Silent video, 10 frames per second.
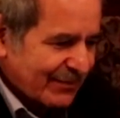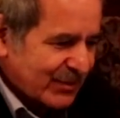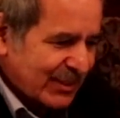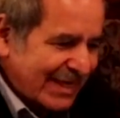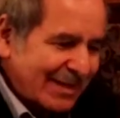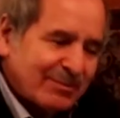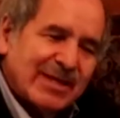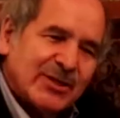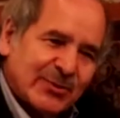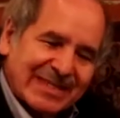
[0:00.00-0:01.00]
to get me
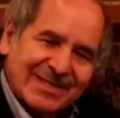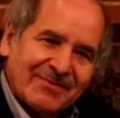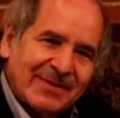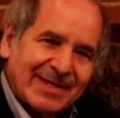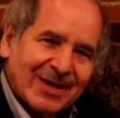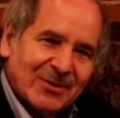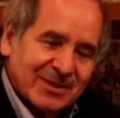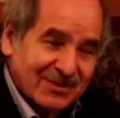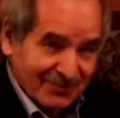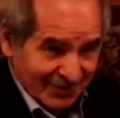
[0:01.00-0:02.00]
to drink Zinfandel
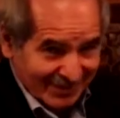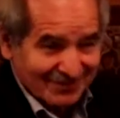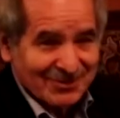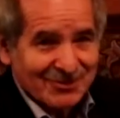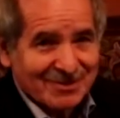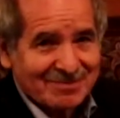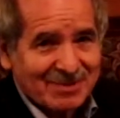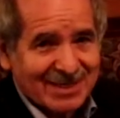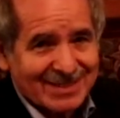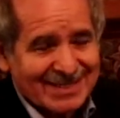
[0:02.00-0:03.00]
is very difficult
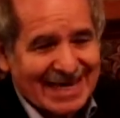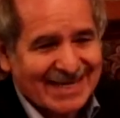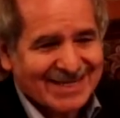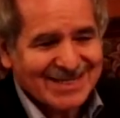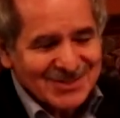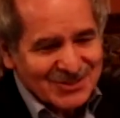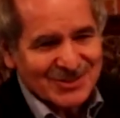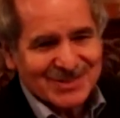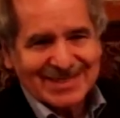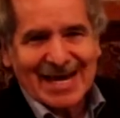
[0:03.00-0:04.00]
because that is
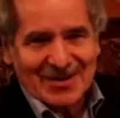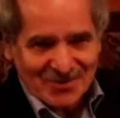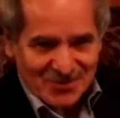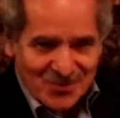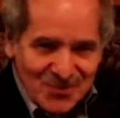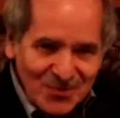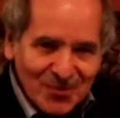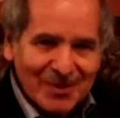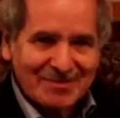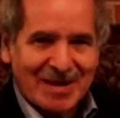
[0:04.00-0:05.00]
just not
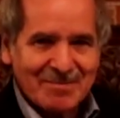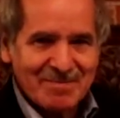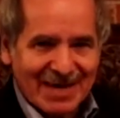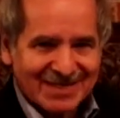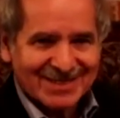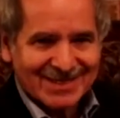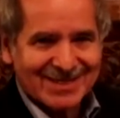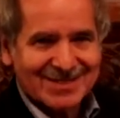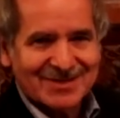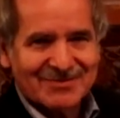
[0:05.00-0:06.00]
one of my best
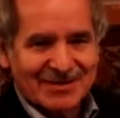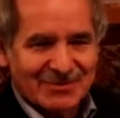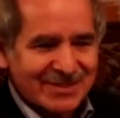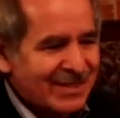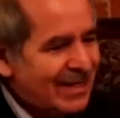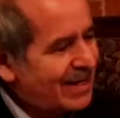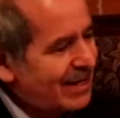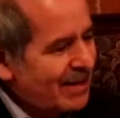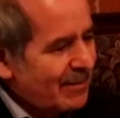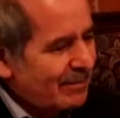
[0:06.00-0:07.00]
favorites.
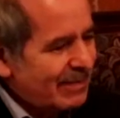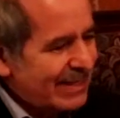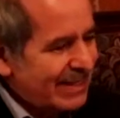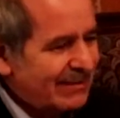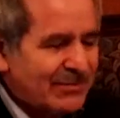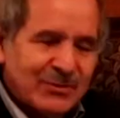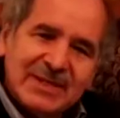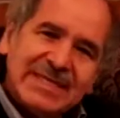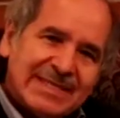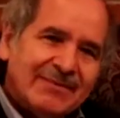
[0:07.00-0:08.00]
But if there
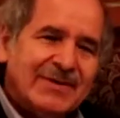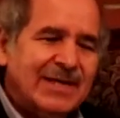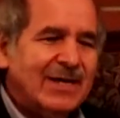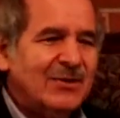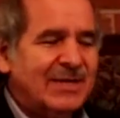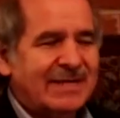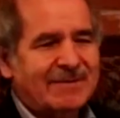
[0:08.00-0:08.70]
is a Zinfandel